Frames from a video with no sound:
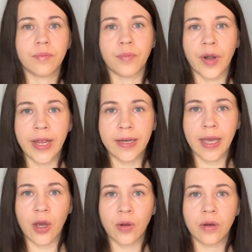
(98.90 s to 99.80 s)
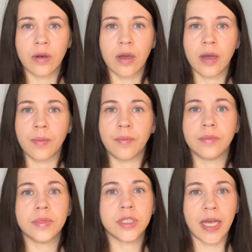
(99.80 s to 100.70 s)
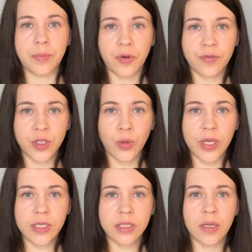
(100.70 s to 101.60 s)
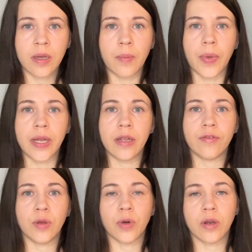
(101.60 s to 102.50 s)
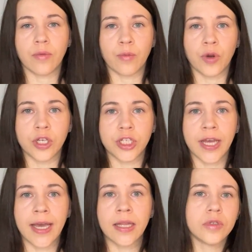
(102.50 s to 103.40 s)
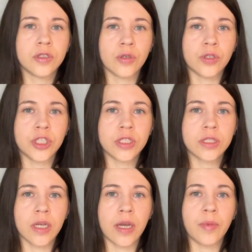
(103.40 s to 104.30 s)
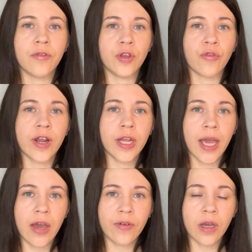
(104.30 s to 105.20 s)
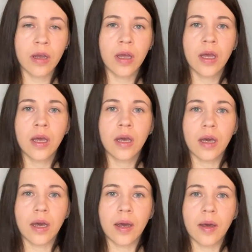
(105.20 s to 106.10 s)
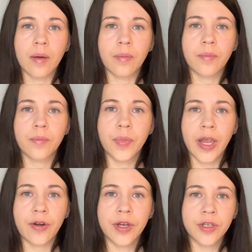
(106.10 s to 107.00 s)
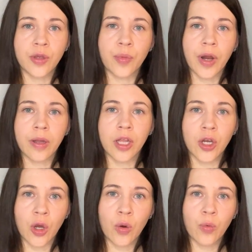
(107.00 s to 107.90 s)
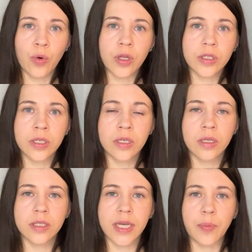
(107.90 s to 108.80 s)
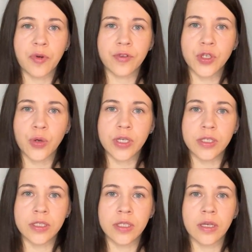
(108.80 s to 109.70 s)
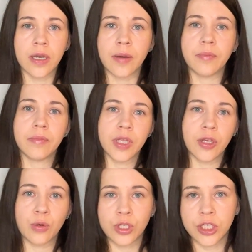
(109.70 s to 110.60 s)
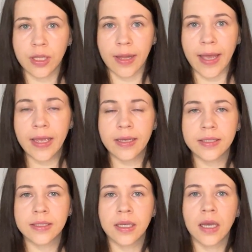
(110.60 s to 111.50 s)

breakdown type of toys, but if you want to watch that, so just if you already have a parrot, you probably know what type of toys he or she likes,